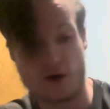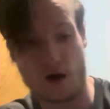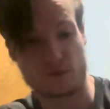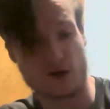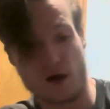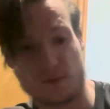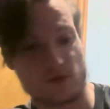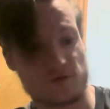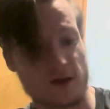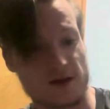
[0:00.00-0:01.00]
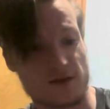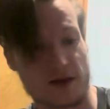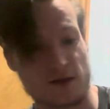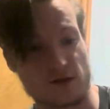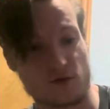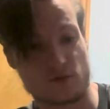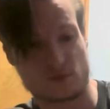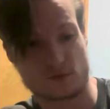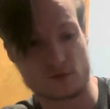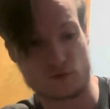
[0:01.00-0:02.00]
Up top are fake like
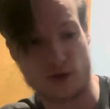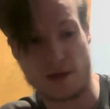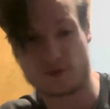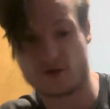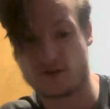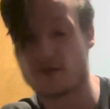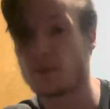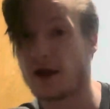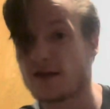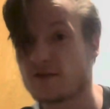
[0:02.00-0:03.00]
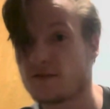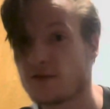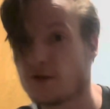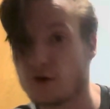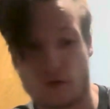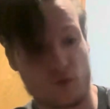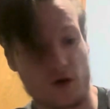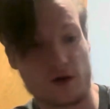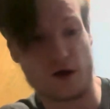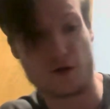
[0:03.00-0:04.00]
little raptor spikes and
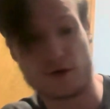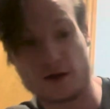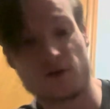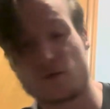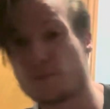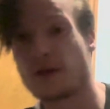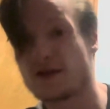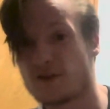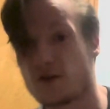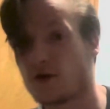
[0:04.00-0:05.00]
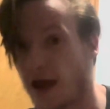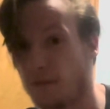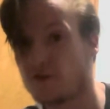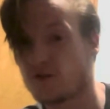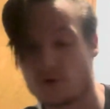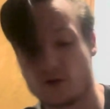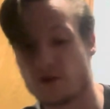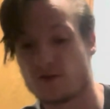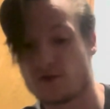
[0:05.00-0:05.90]
whatnot on here. Makes it look absolutely